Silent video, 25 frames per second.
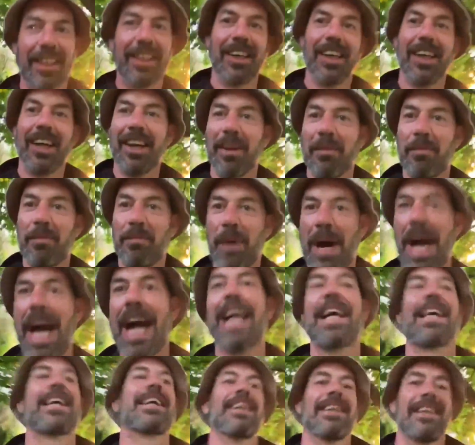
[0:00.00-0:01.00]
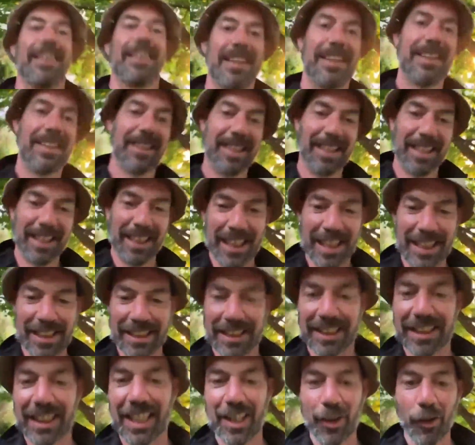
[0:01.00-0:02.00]
uh, back uh,
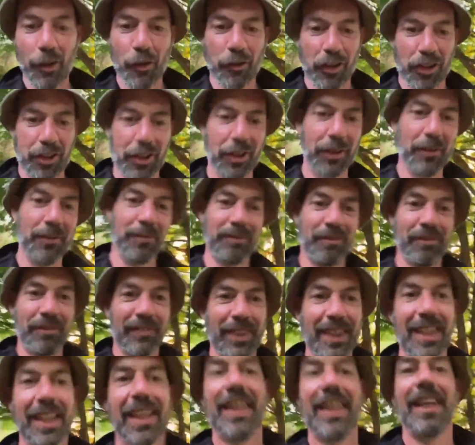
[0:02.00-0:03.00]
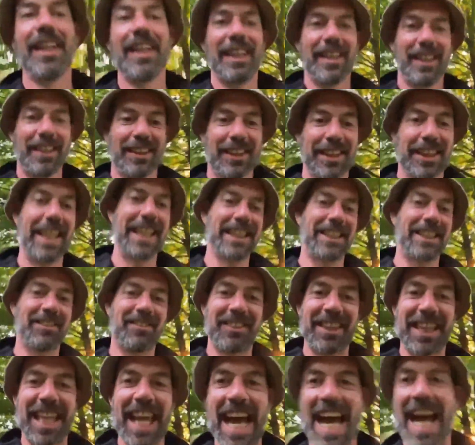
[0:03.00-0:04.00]
into Ilfracombe to get
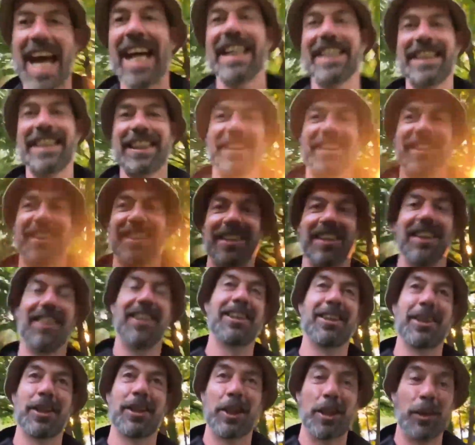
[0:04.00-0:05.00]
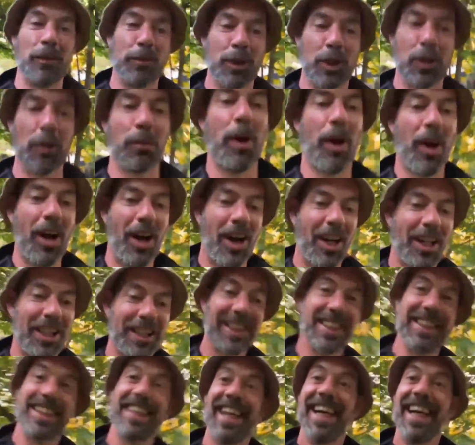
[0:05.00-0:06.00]
some gas and to, some
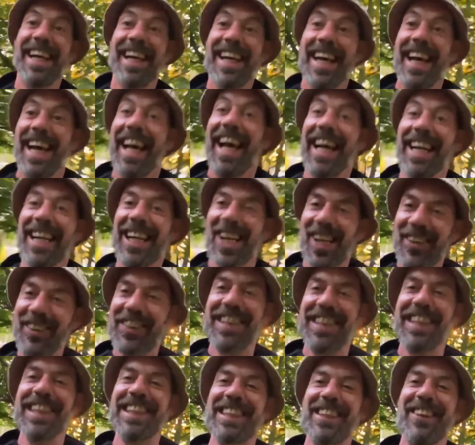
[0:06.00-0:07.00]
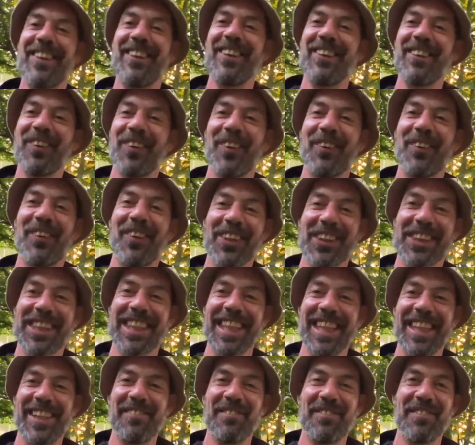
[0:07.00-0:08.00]
supplies. And Lucy's doing all the washing
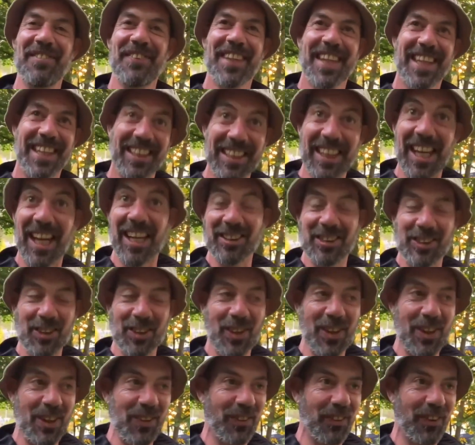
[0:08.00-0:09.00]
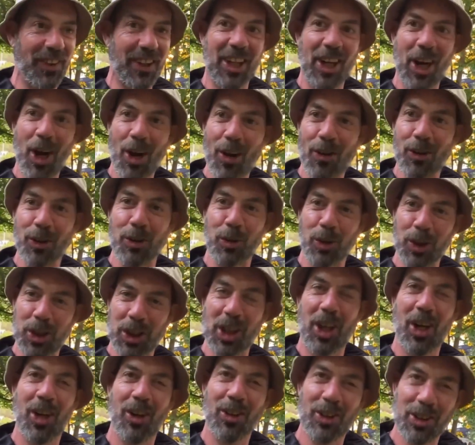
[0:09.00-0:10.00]
up and, and doing all the clothes,
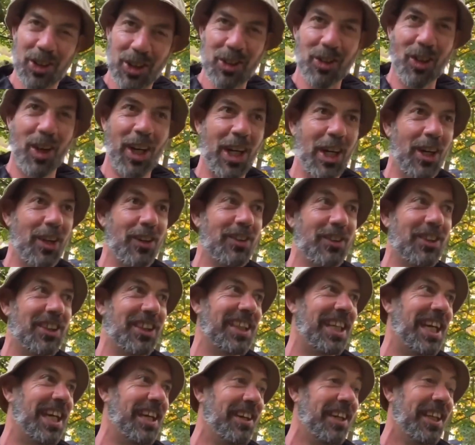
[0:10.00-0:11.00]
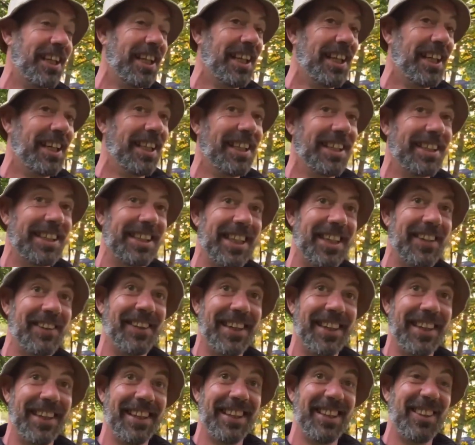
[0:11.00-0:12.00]
washing clothes and drying clothes and that. So
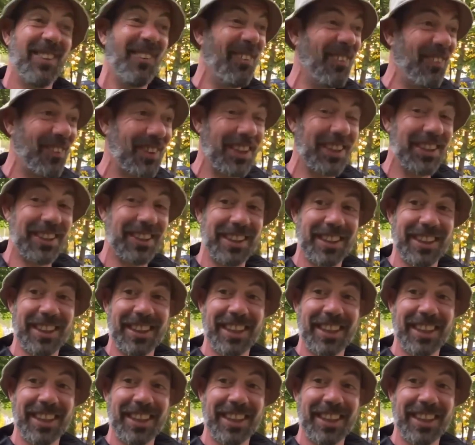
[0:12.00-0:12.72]
uh, all good.